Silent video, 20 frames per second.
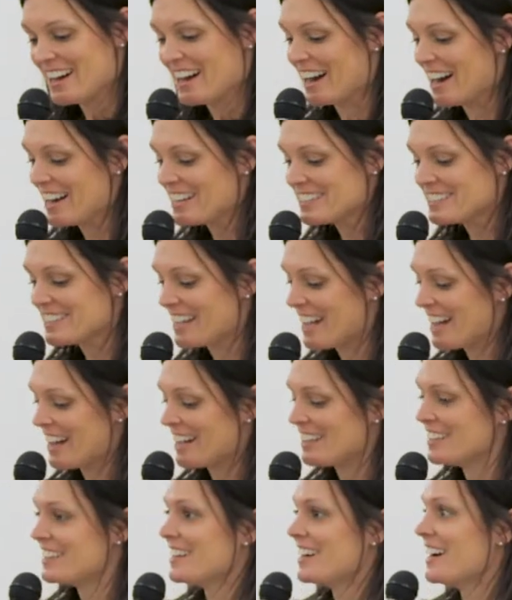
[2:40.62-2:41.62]
I
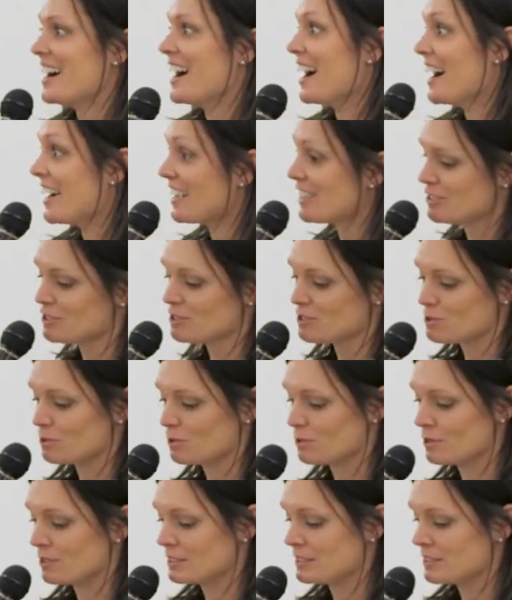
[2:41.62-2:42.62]
sat, I
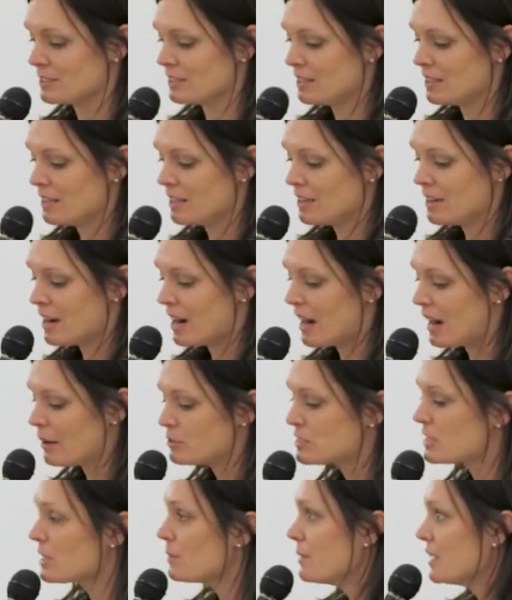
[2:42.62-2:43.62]
consoled, I
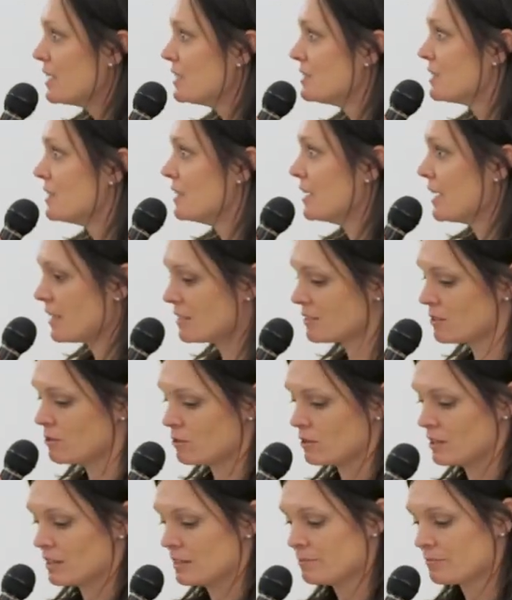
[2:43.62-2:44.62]
was committed to the end
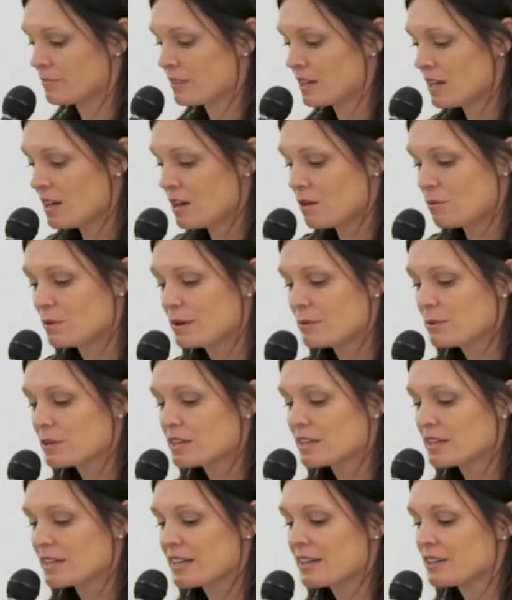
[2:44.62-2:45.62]
goal. We were
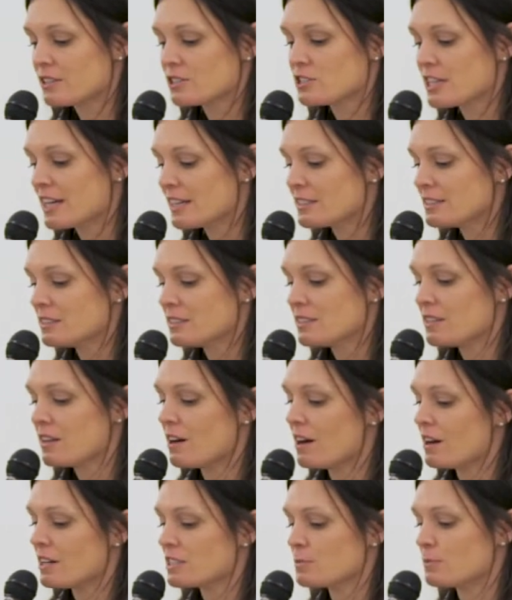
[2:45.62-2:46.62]
going to get her checked into the
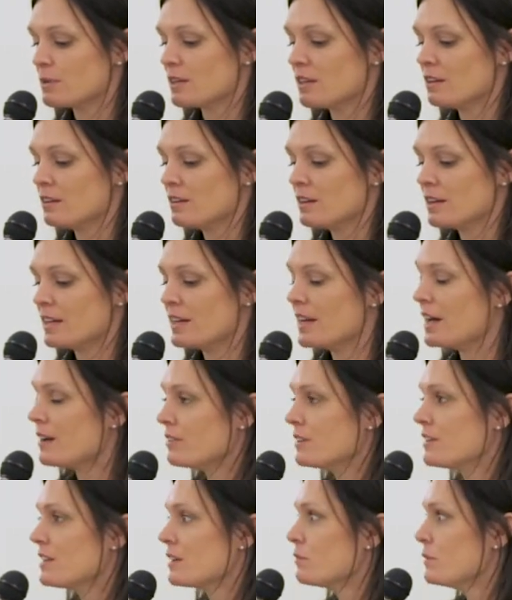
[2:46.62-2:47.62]
hospital and
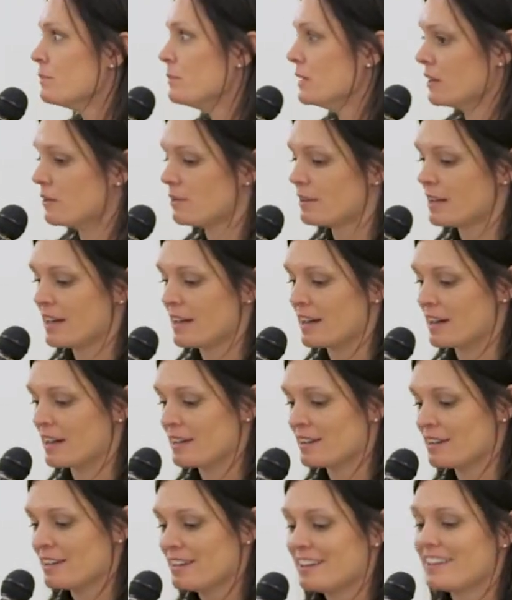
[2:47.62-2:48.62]
everything would be
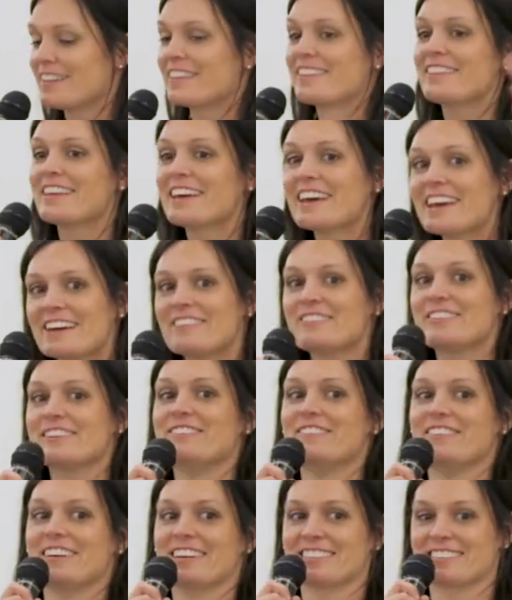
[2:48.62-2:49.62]
okay. They would
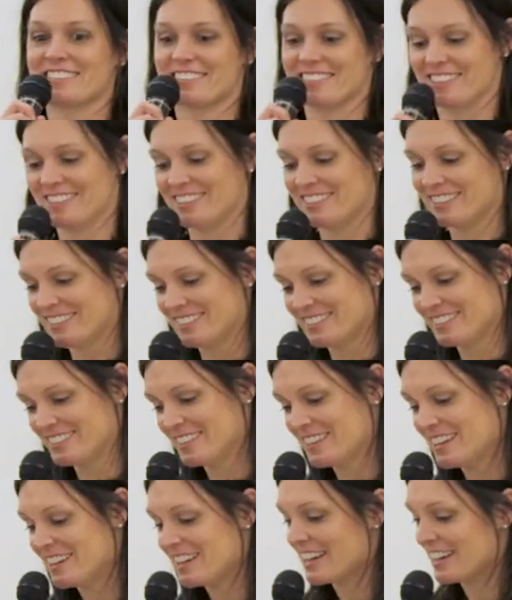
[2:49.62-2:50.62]
fix her.
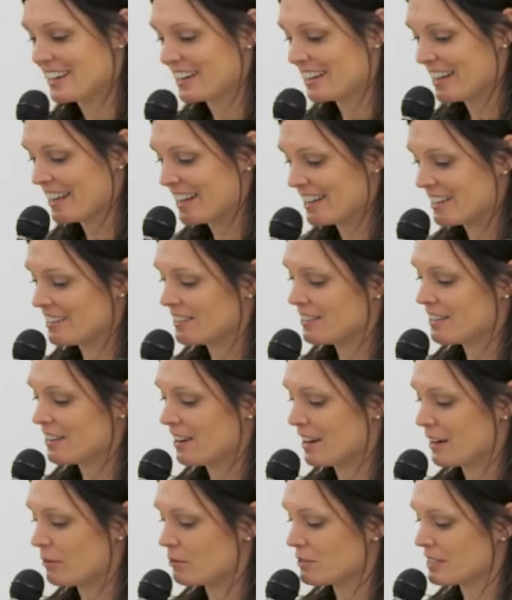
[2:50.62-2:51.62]
And again,
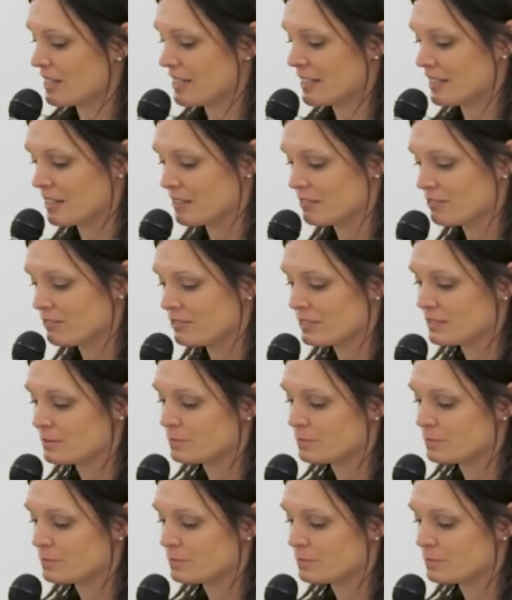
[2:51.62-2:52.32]
I was naive.